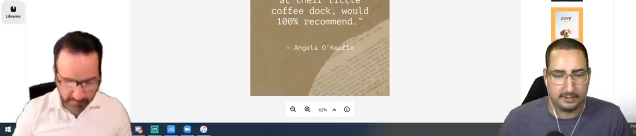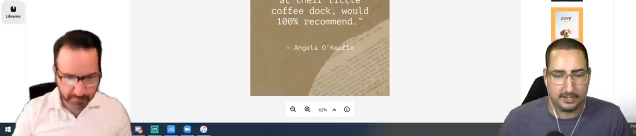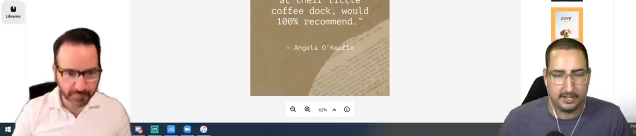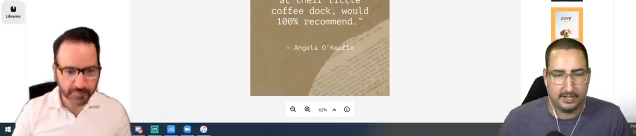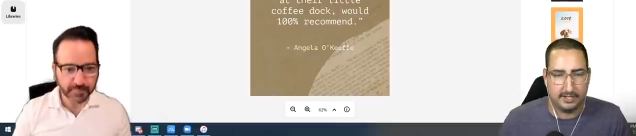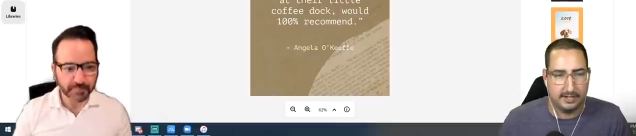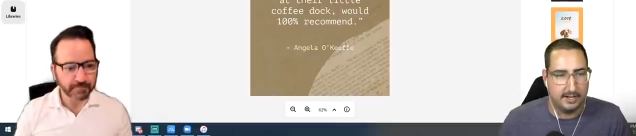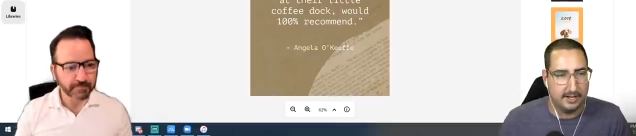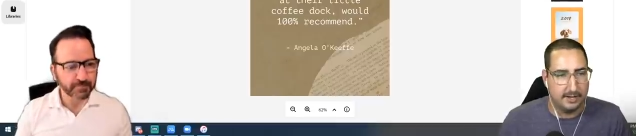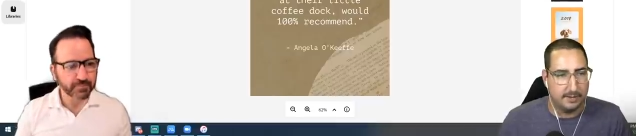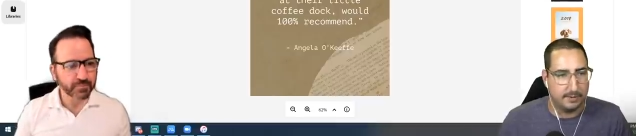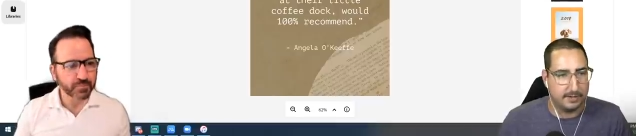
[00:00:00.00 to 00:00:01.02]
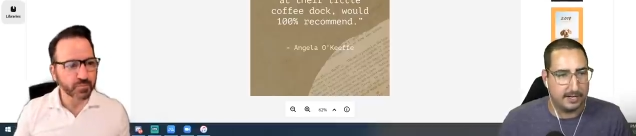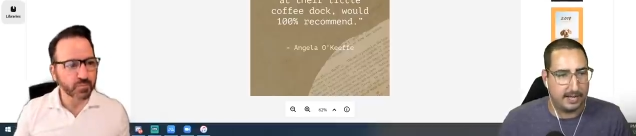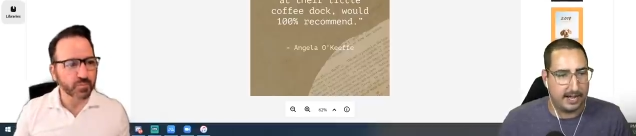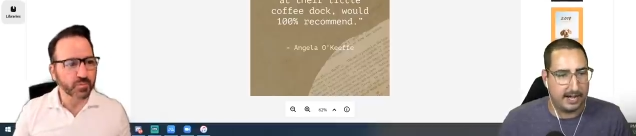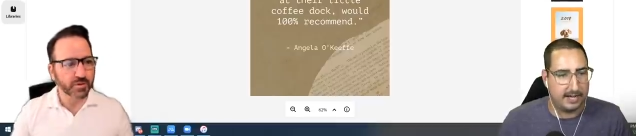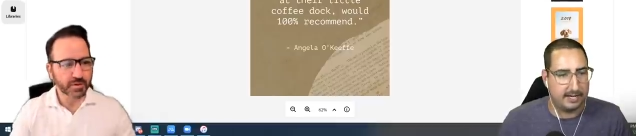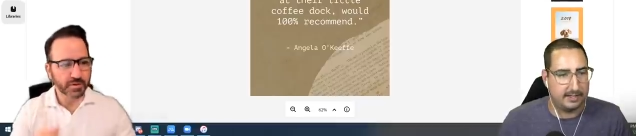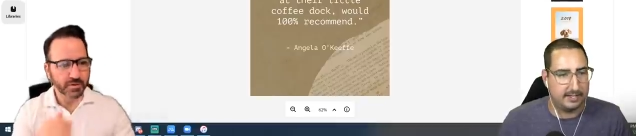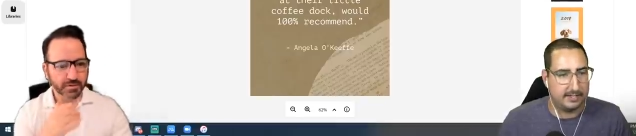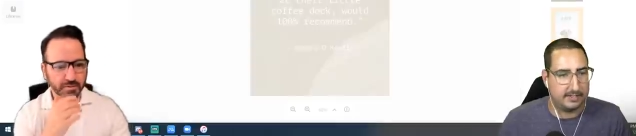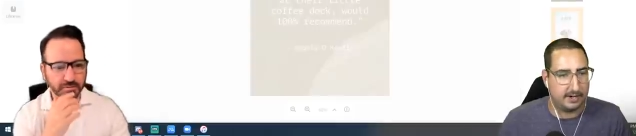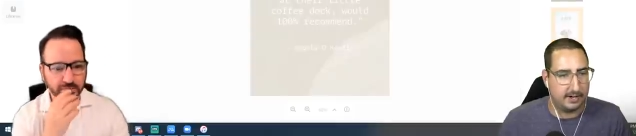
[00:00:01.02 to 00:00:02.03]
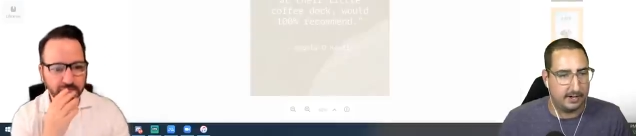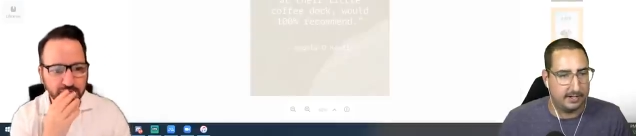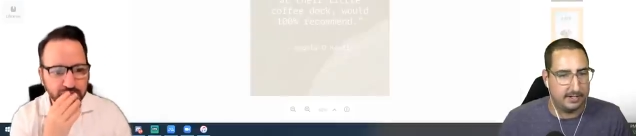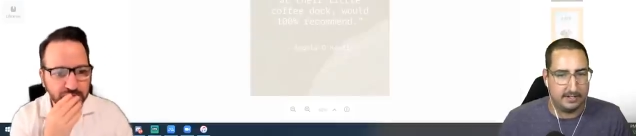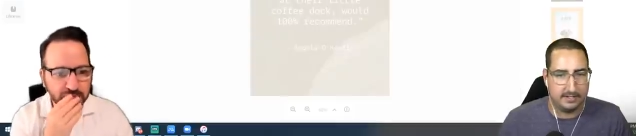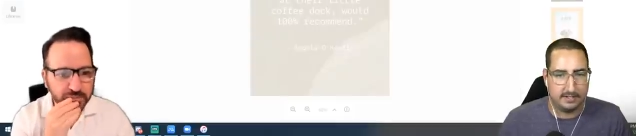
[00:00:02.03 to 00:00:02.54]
Speaker 1: created. We're going to add this on.